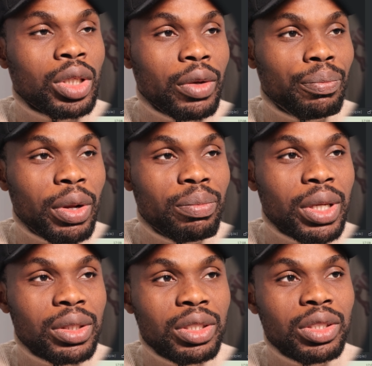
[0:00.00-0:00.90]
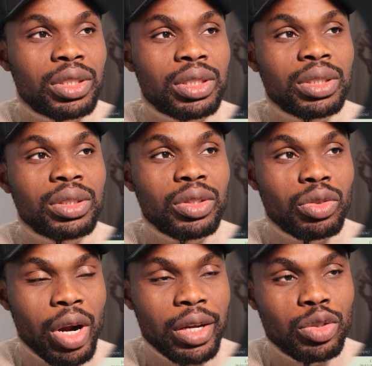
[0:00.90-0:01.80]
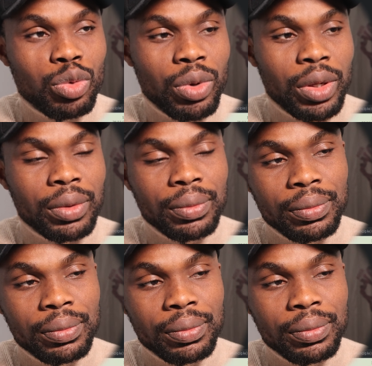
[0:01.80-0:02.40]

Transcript: implement this the right way.